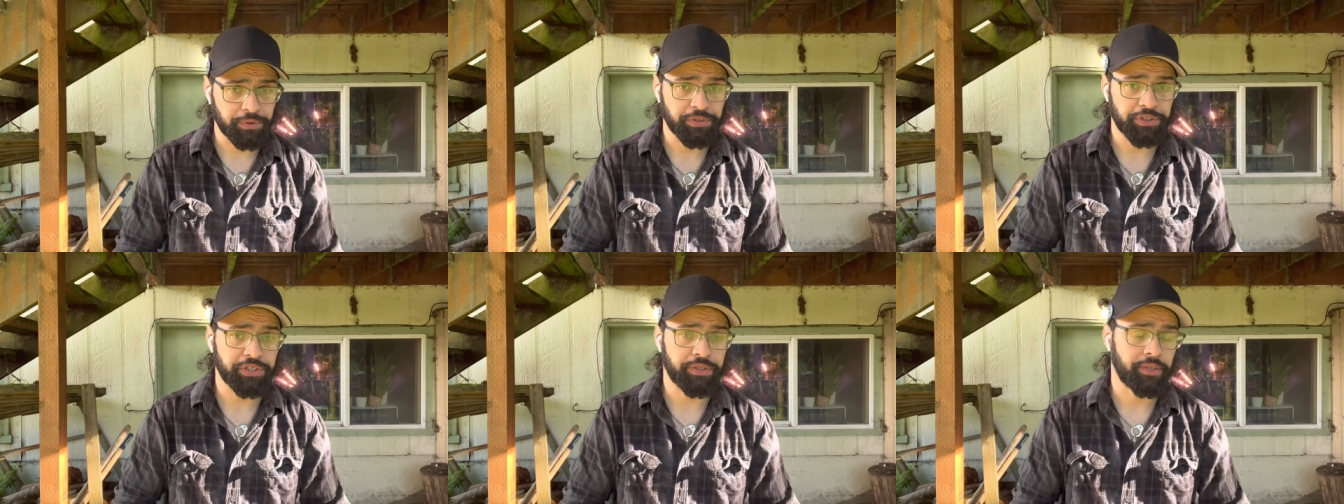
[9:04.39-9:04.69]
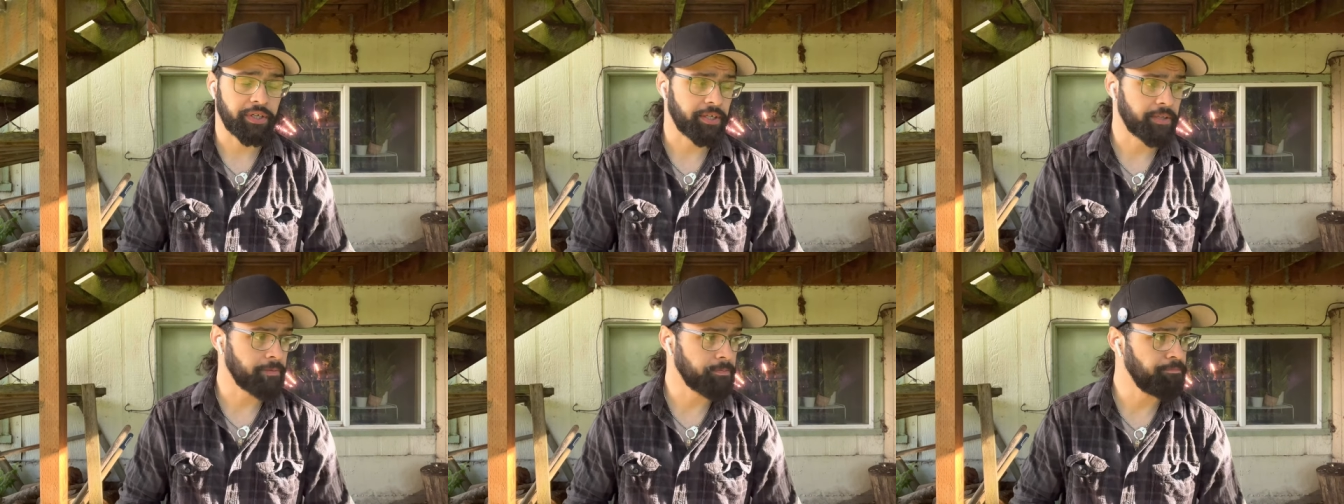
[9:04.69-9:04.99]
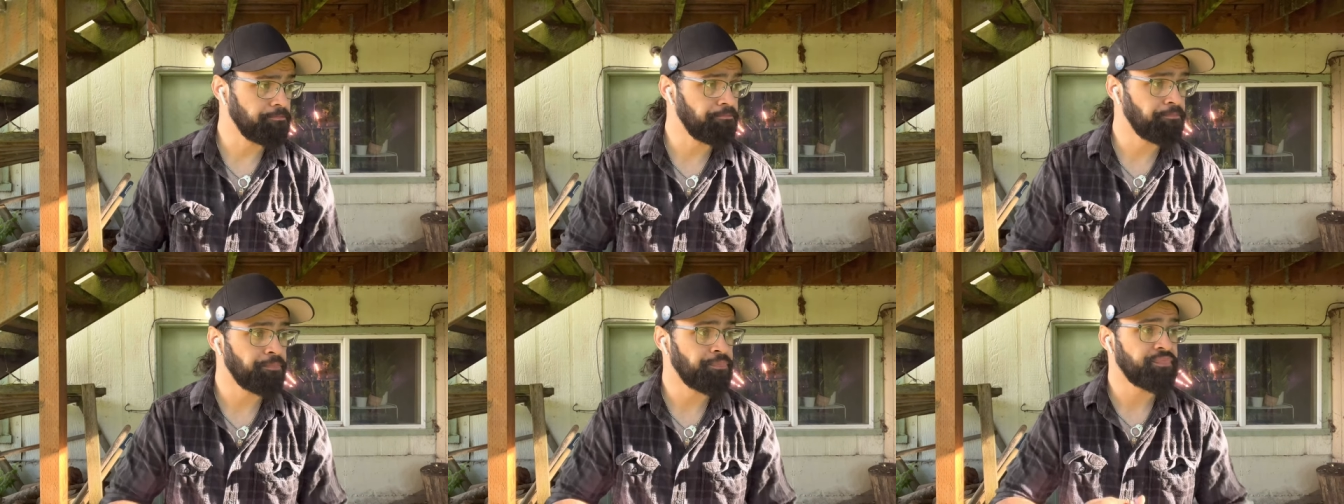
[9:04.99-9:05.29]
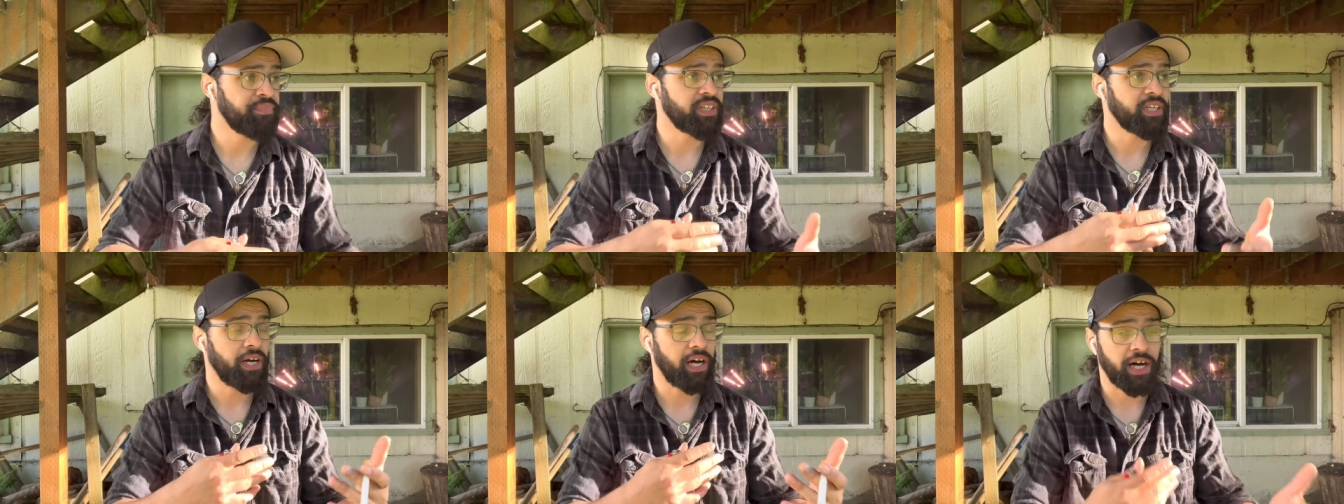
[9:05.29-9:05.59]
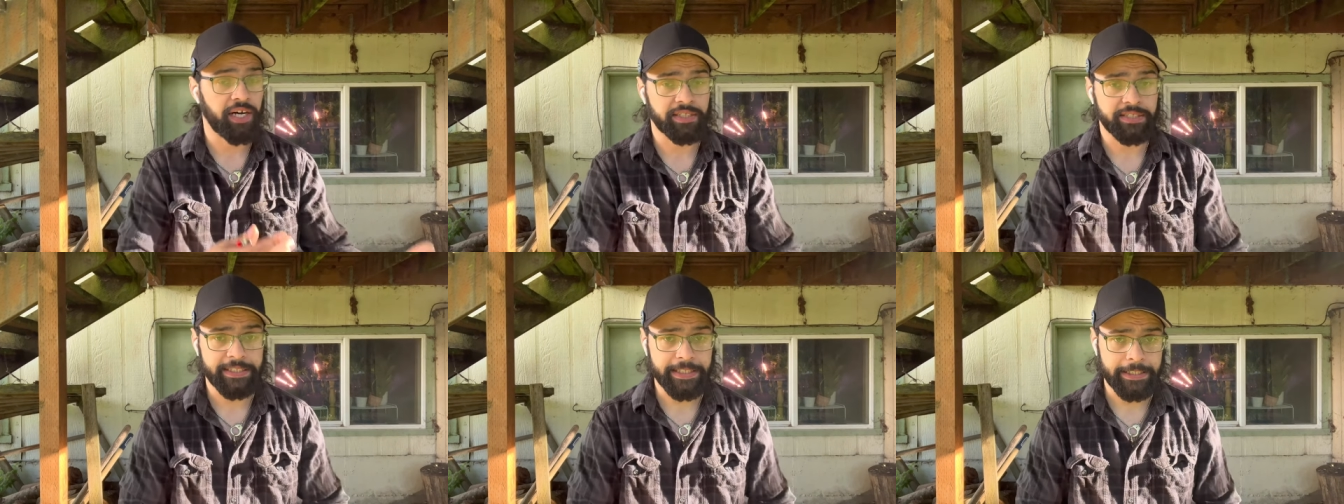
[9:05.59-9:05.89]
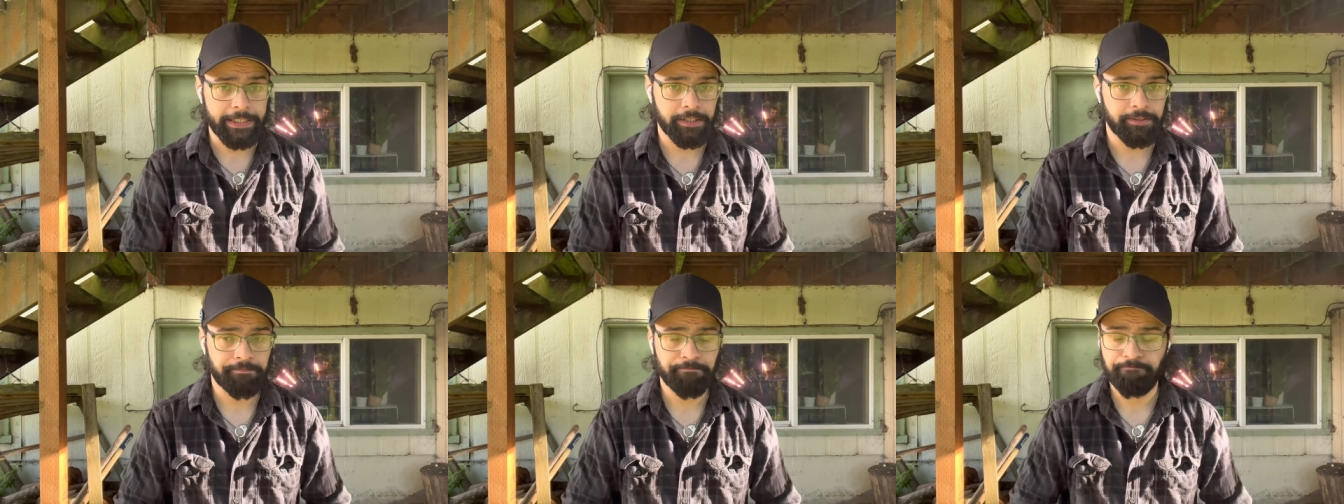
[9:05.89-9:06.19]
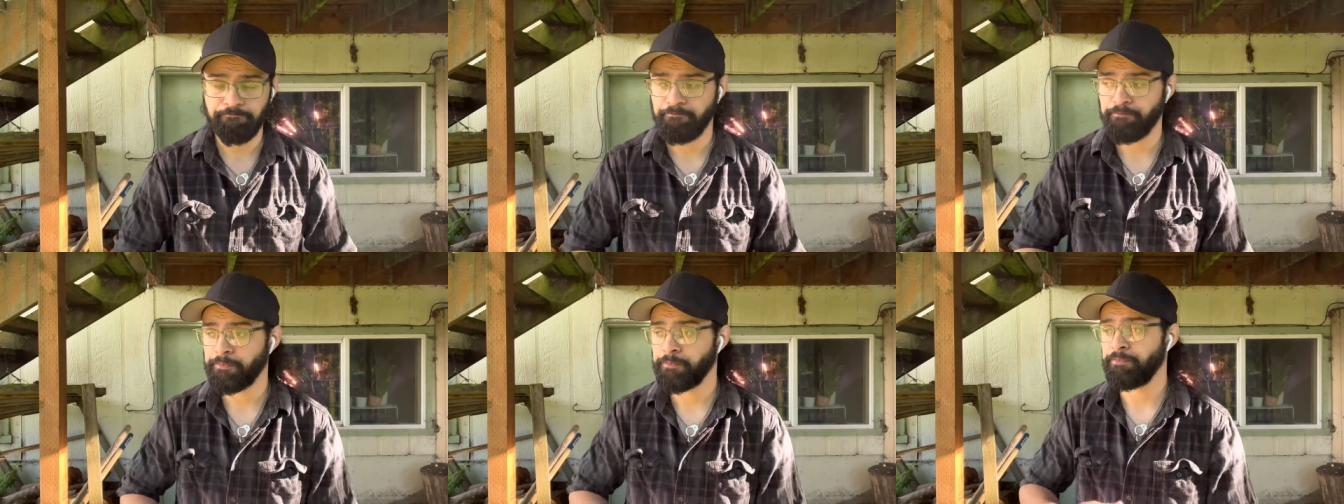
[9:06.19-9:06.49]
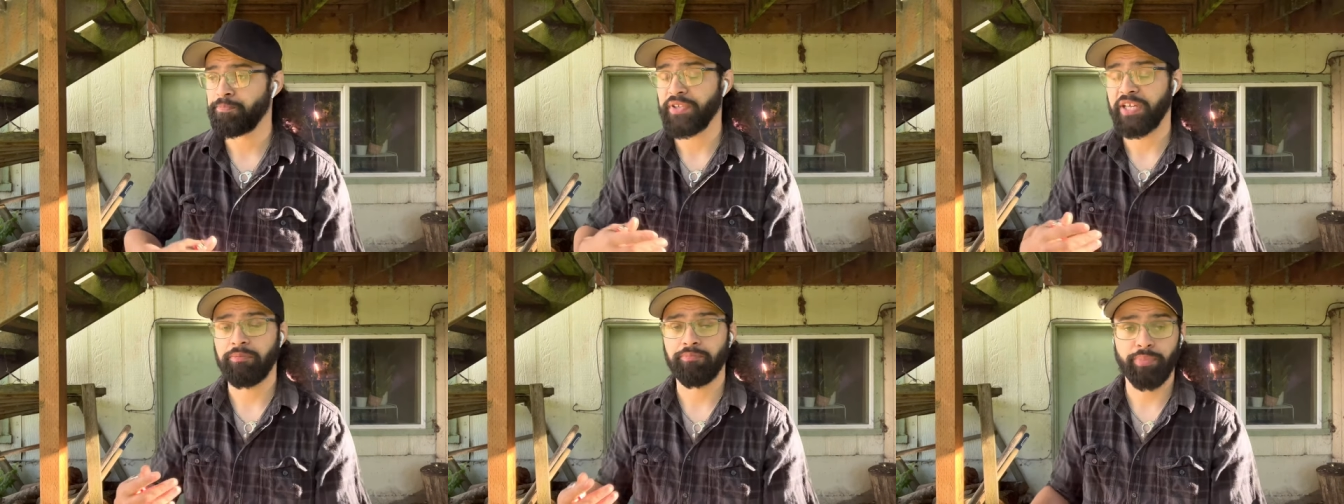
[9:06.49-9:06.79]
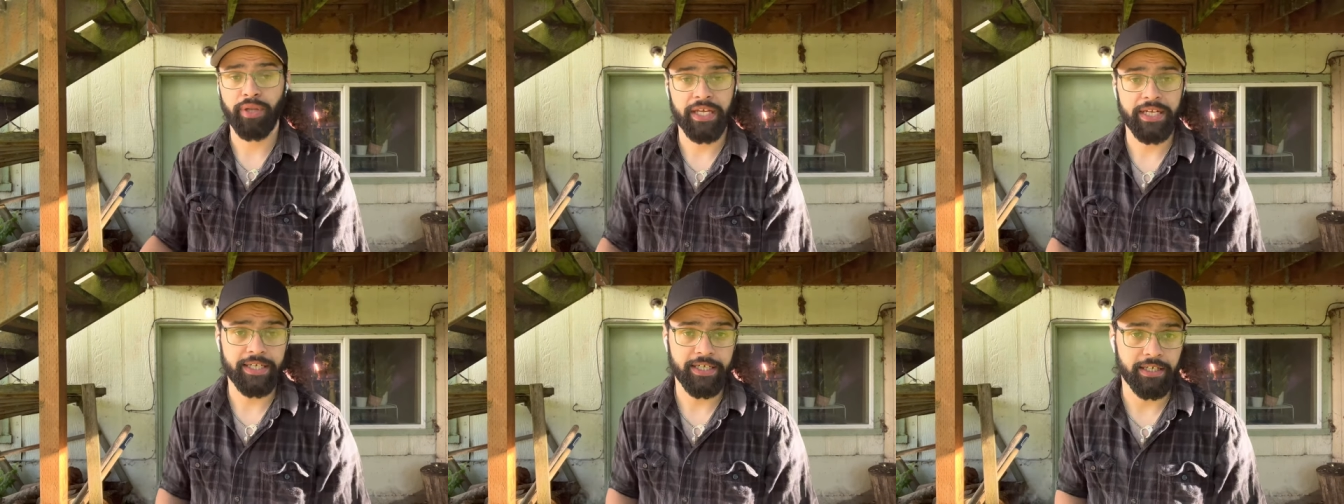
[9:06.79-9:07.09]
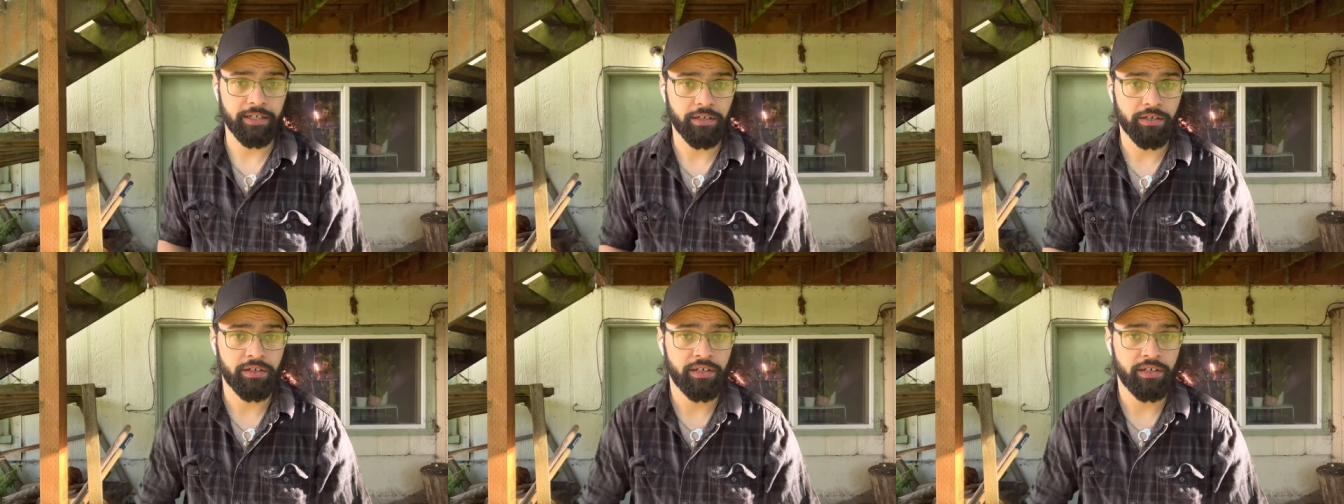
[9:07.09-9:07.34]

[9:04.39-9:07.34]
shooting, hunting, and plinking.